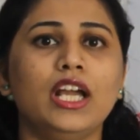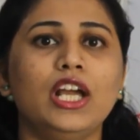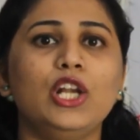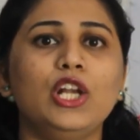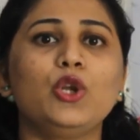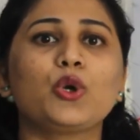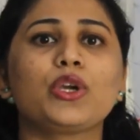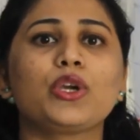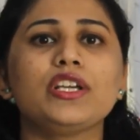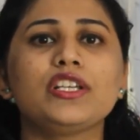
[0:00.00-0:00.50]

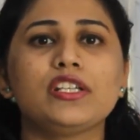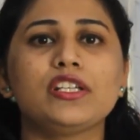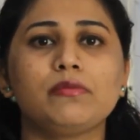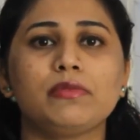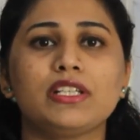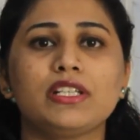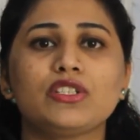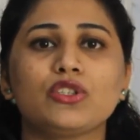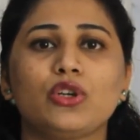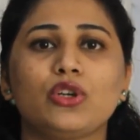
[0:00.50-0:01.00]
Location
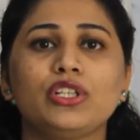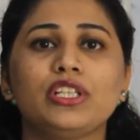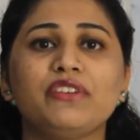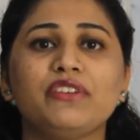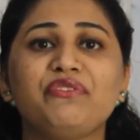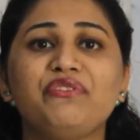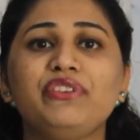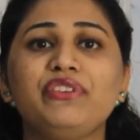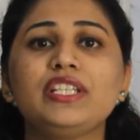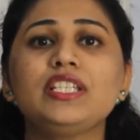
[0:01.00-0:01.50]
means on
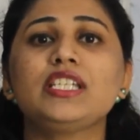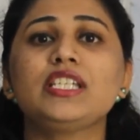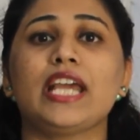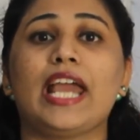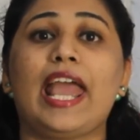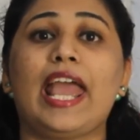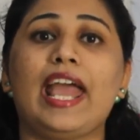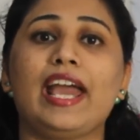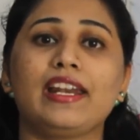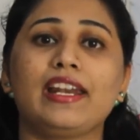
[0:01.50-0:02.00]
the
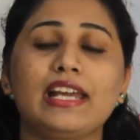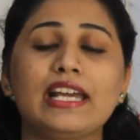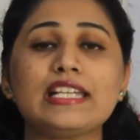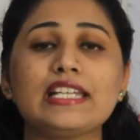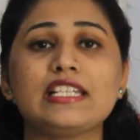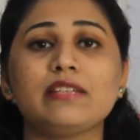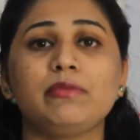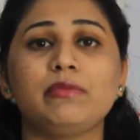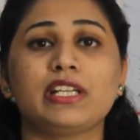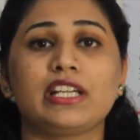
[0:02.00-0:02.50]
which
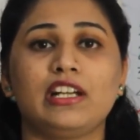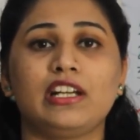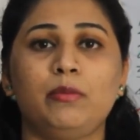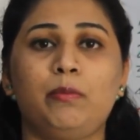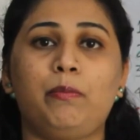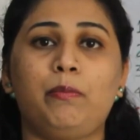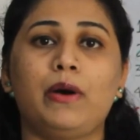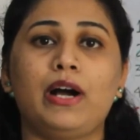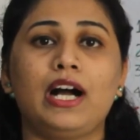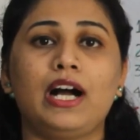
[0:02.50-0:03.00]
anatomical
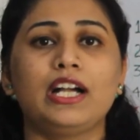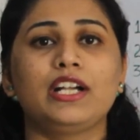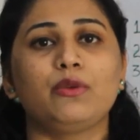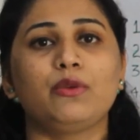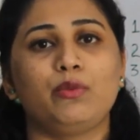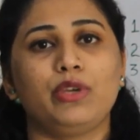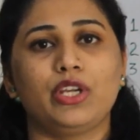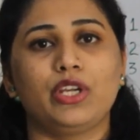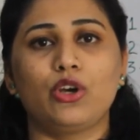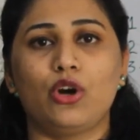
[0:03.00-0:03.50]
part
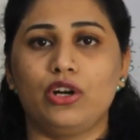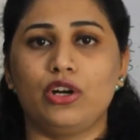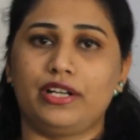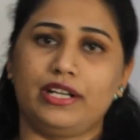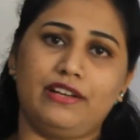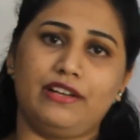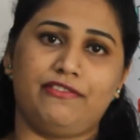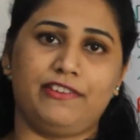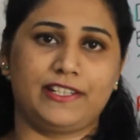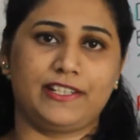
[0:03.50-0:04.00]
we
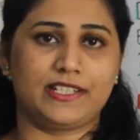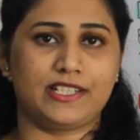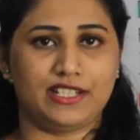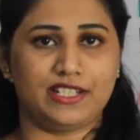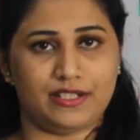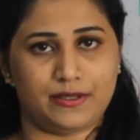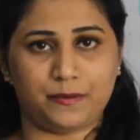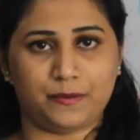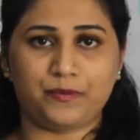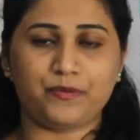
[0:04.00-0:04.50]
got affected.
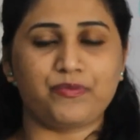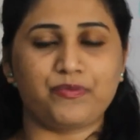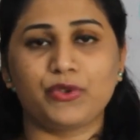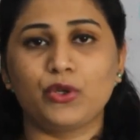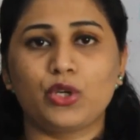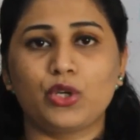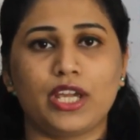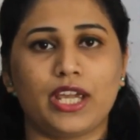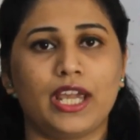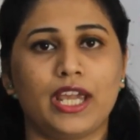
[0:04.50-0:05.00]

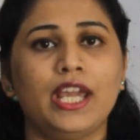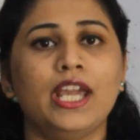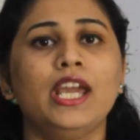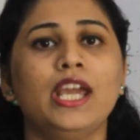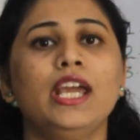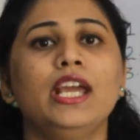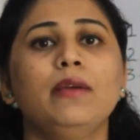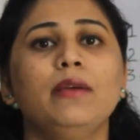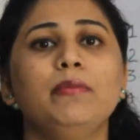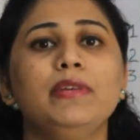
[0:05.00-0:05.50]
Okay,
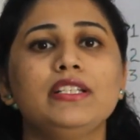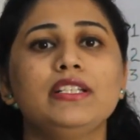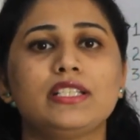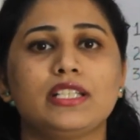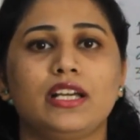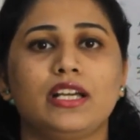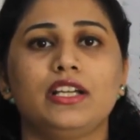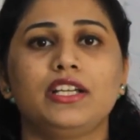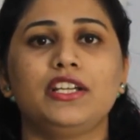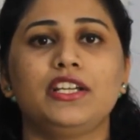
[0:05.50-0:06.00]

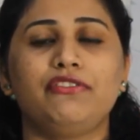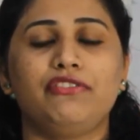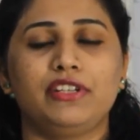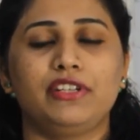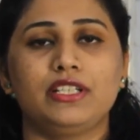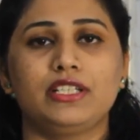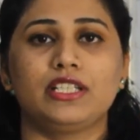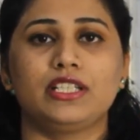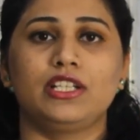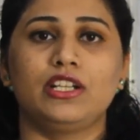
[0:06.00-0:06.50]
Means if it
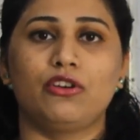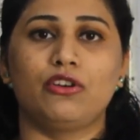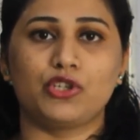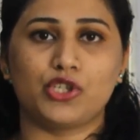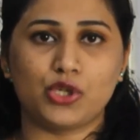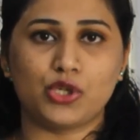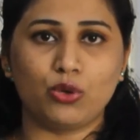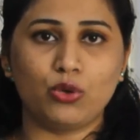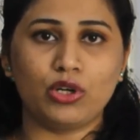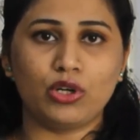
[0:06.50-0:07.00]
is in our
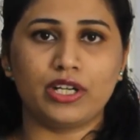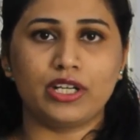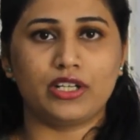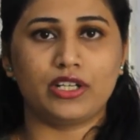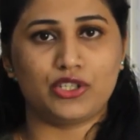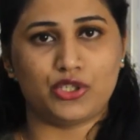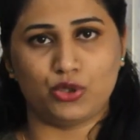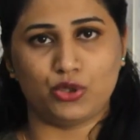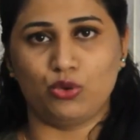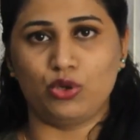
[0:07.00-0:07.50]

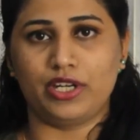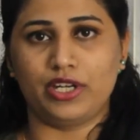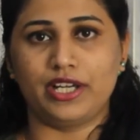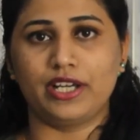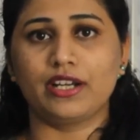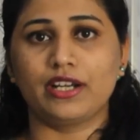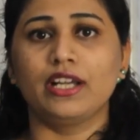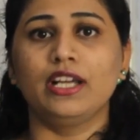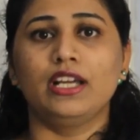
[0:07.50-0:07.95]
shoulder, shoulder.